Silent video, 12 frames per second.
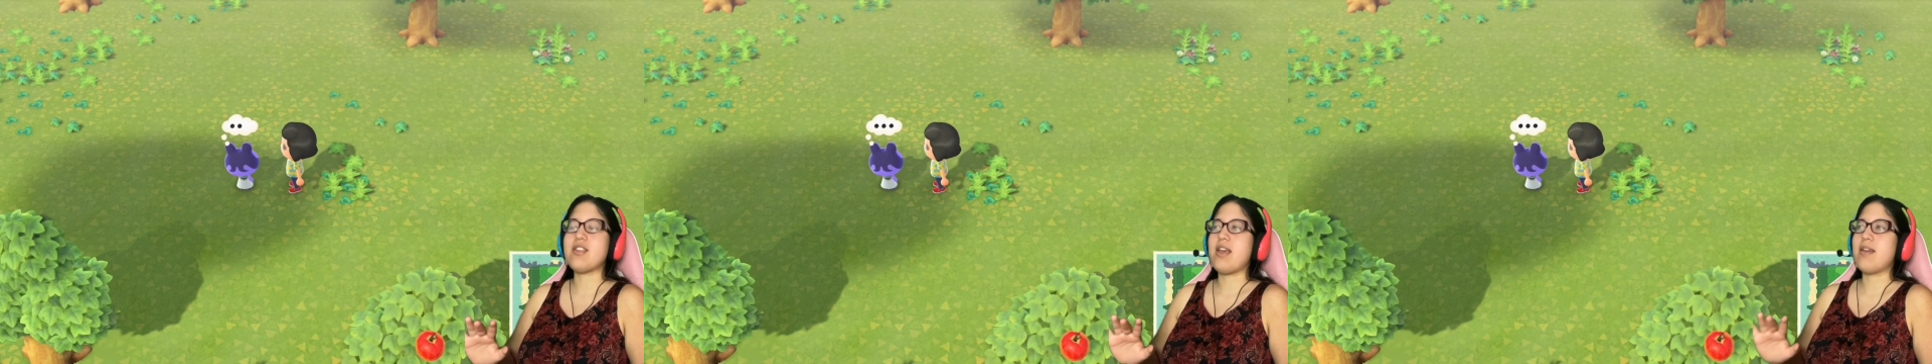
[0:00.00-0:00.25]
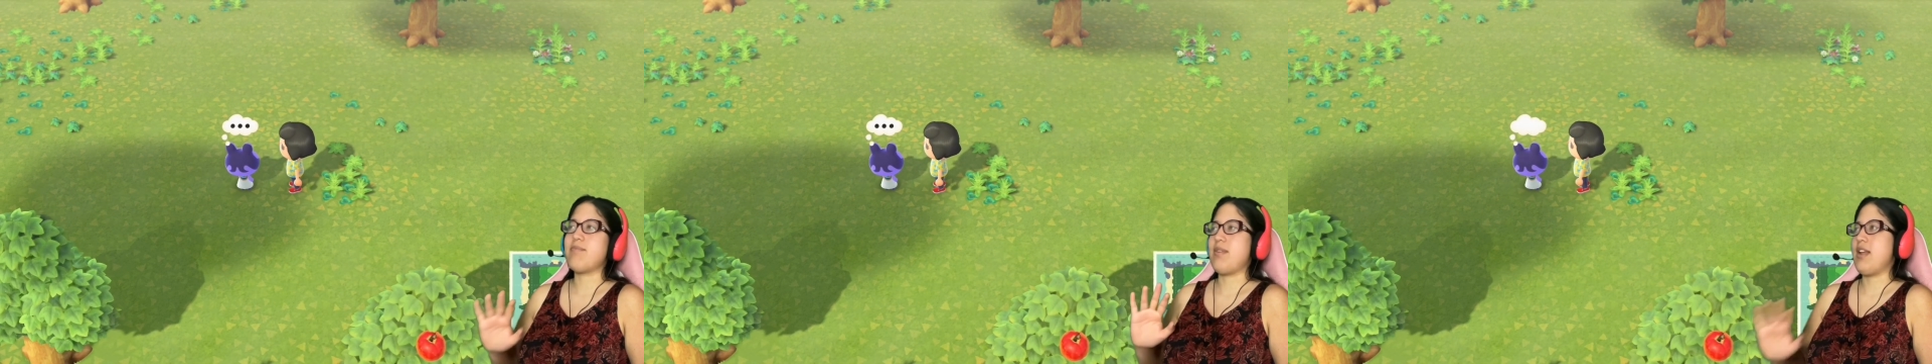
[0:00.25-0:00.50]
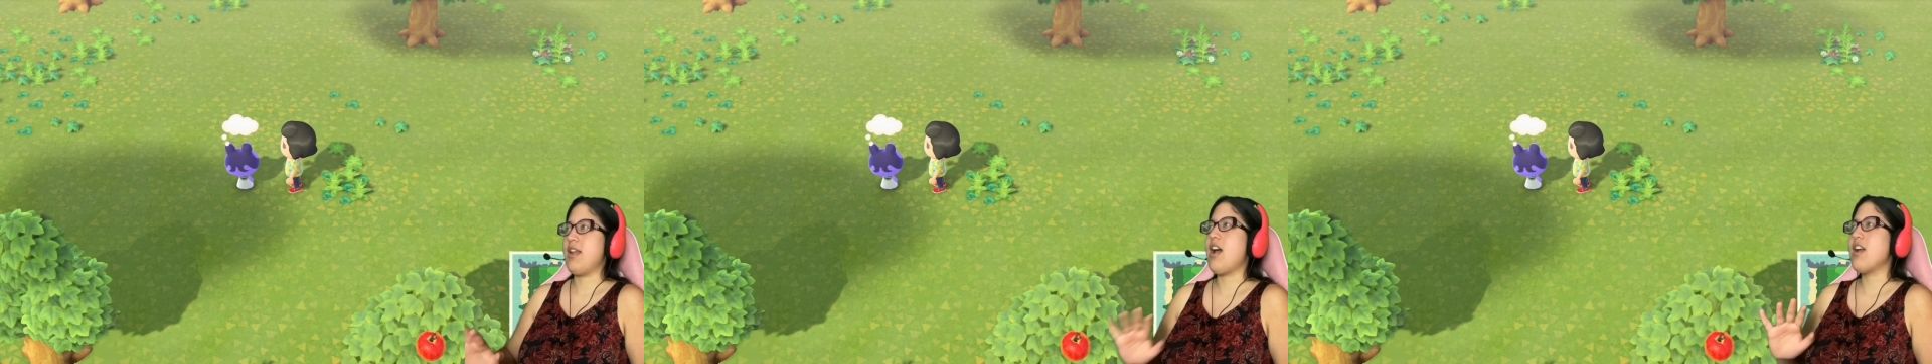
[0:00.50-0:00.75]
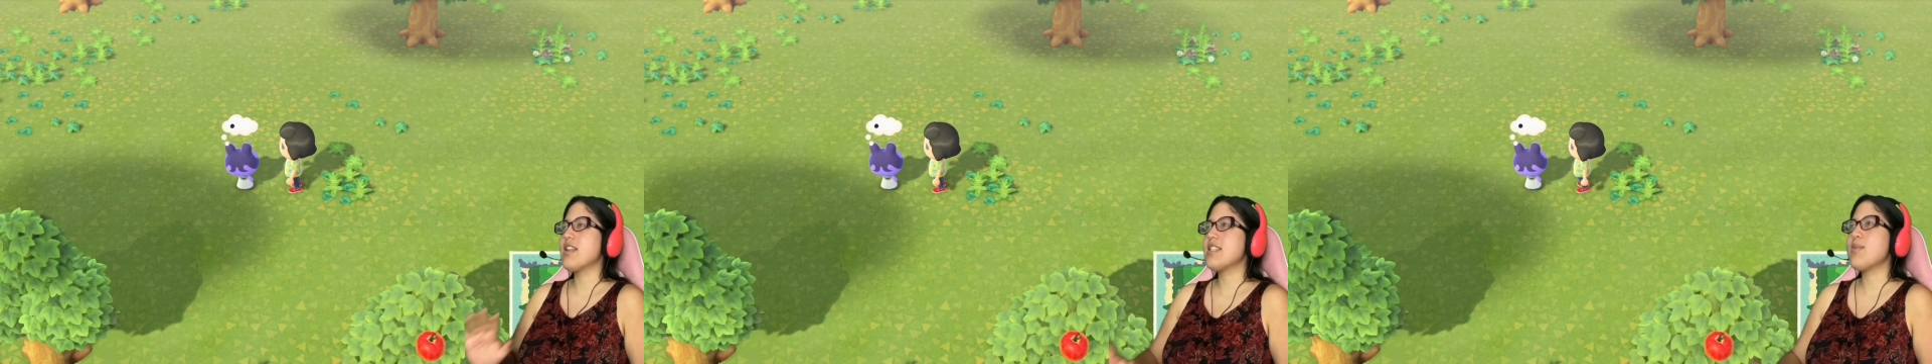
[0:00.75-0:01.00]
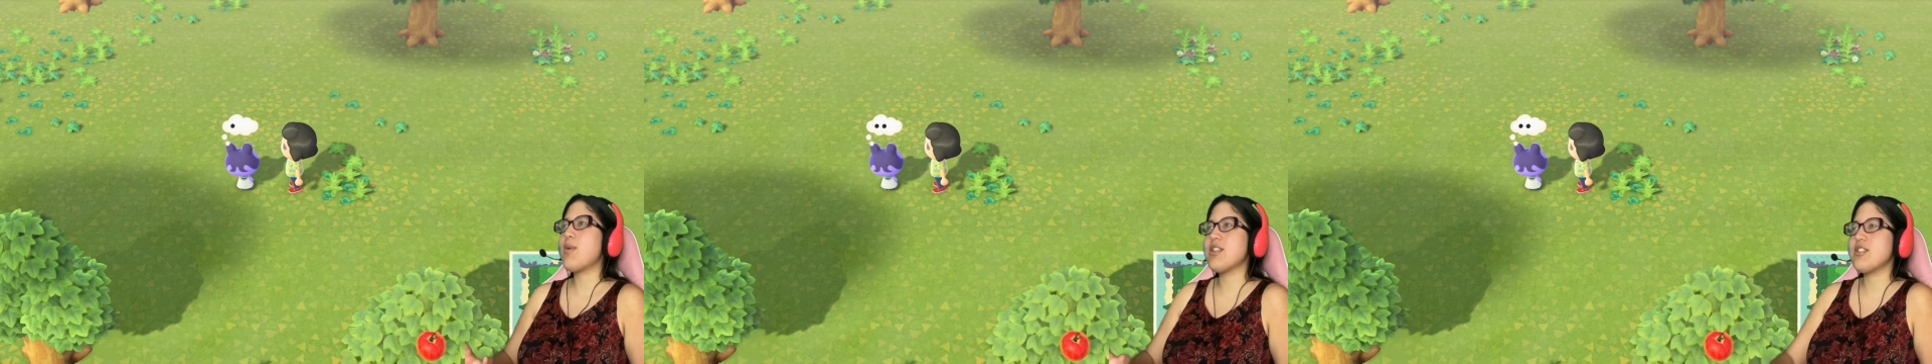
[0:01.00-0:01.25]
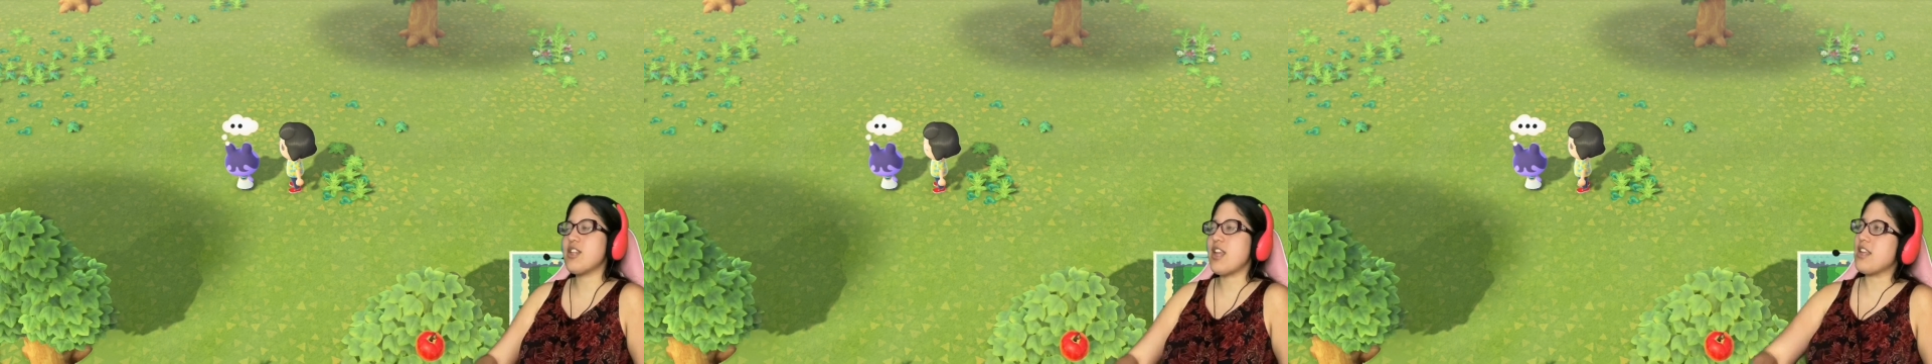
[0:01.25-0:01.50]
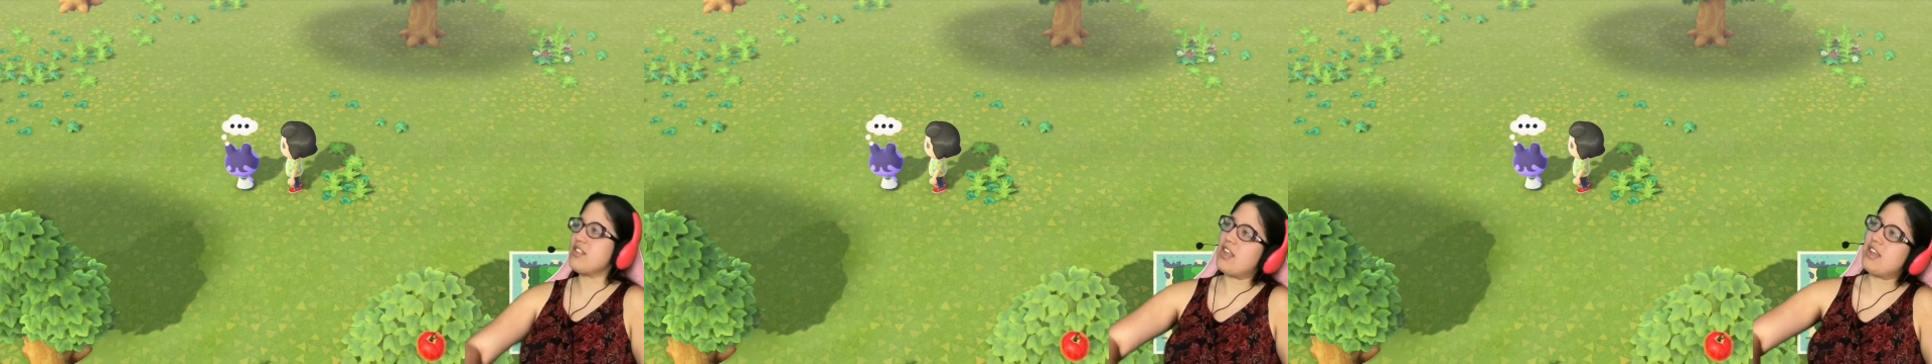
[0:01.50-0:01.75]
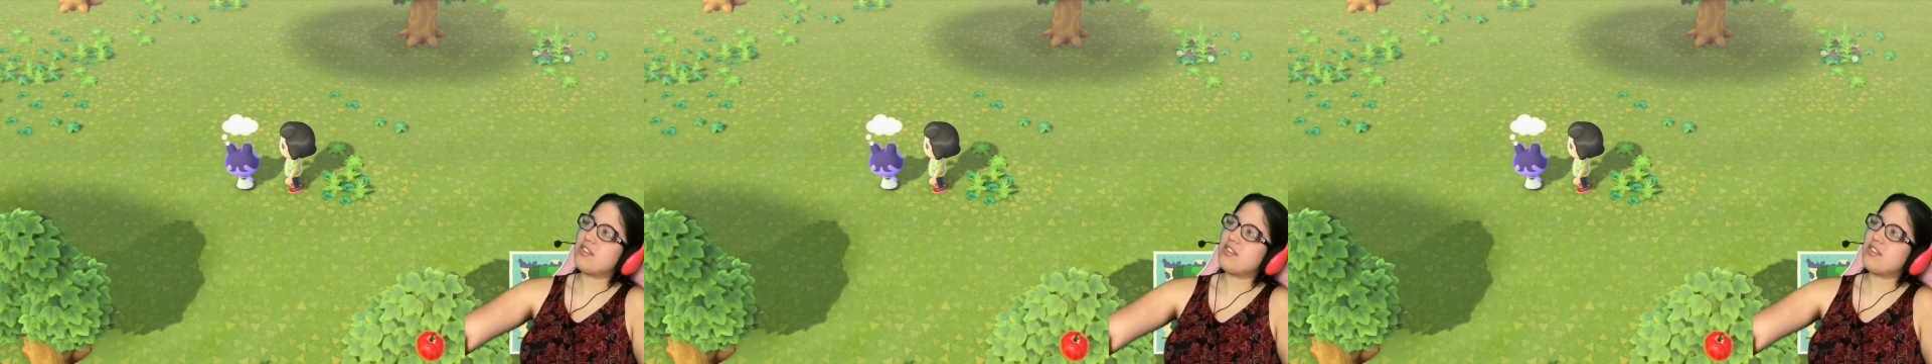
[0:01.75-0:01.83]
that. I honestly want to change that.